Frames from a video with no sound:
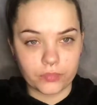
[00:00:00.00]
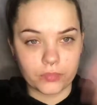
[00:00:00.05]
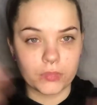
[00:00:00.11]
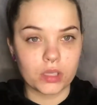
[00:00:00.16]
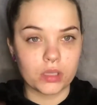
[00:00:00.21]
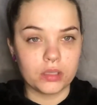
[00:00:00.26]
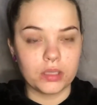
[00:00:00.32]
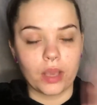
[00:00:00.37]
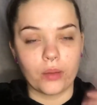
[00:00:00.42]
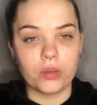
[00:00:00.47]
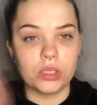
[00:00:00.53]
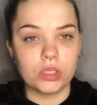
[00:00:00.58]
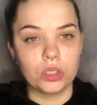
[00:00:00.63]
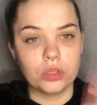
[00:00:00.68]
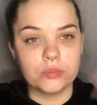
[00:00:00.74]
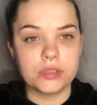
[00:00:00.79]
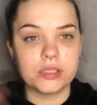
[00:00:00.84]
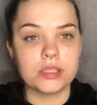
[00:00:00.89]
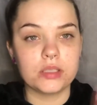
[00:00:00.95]
Yeah, when it comes
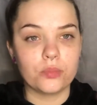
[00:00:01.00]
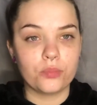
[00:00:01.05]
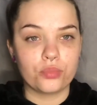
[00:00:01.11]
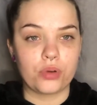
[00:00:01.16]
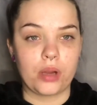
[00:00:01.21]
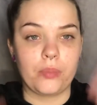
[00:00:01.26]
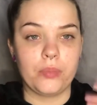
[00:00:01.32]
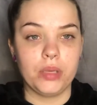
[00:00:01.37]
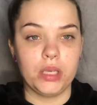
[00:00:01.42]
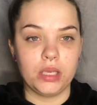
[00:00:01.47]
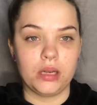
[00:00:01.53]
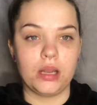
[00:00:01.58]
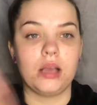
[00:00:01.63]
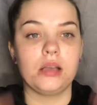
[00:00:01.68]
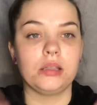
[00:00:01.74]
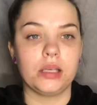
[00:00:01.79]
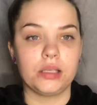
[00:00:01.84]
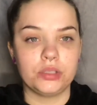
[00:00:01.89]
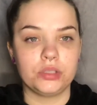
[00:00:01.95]
to prepping, I
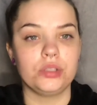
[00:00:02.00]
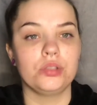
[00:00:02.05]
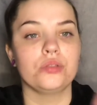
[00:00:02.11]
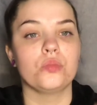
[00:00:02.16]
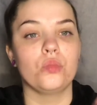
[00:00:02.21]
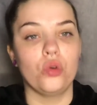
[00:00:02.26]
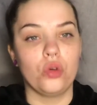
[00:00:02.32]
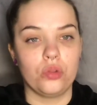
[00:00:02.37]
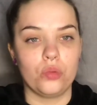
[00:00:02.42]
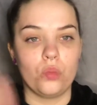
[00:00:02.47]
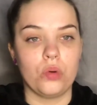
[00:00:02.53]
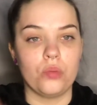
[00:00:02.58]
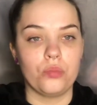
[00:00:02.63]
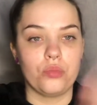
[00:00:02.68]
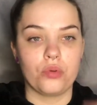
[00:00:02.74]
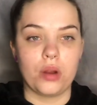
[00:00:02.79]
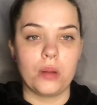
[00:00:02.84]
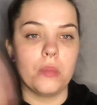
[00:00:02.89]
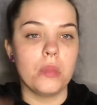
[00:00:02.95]
like to use more than one
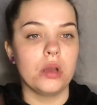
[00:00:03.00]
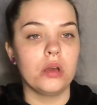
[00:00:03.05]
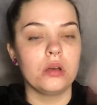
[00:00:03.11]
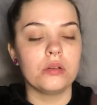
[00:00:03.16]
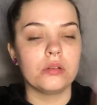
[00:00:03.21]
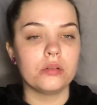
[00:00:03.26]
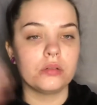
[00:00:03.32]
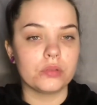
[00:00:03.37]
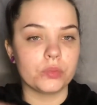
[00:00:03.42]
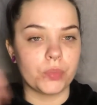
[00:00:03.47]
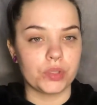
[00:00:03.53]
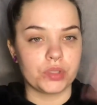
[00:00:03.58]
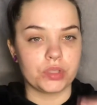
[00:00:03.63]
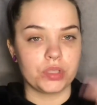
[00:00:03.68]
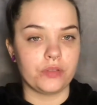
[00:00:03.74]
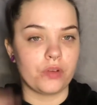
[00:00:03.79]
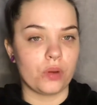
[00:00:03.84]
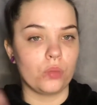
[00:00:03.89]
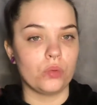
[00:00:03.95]
primer, especially if I
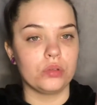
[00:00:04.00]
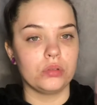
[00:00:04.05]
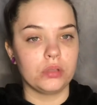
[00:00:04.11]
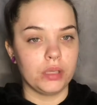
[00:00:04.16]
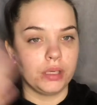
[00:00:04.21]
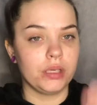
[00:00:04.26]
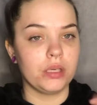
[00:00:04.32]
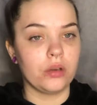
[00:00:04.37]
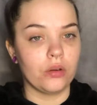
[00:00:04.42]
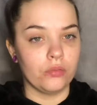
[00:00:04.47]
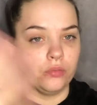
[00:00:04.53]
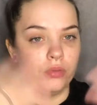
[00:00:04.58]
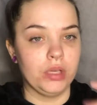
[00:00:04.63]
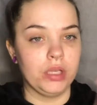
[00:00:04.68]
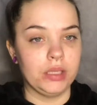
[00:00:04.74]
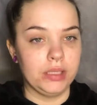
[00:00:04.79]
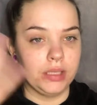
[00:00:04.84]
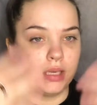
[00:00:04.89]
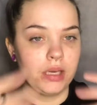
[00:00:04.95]
want like a really
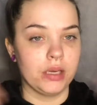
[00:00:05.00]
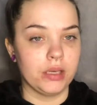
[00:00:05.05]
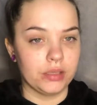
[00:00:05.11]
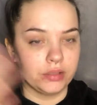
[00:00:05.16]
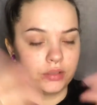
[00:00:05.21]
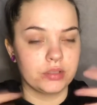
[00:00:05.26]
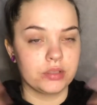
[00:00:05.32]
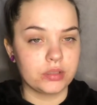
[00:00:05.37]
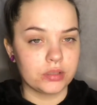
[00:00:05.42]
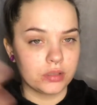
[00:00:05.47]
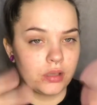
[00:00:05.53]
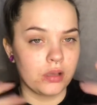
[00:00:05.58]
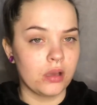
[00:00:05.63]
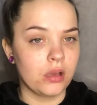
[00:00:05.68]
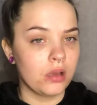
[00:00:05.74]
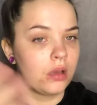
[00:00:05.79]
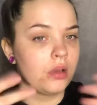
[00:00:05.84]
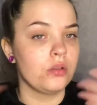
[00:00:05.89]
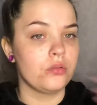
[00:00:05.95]
nice
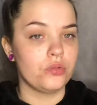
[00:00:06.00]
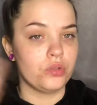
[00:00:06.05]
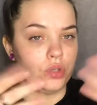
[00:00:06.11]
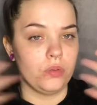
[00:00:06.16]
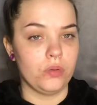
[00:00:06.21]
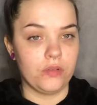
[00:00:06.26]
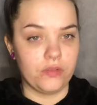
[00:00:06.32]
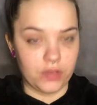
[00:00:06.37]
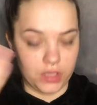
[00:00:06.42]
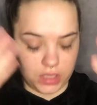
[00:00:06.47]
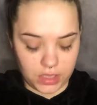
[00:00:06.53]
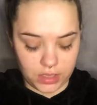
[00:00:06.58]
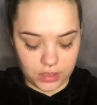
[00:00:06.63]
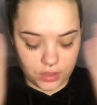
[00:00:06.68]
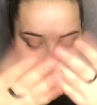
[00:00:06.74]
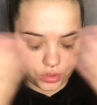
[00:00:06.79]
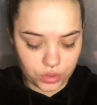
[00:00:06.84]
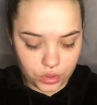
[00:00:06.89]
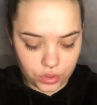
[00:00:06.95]
dewy
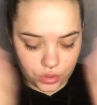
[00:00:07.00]
finish.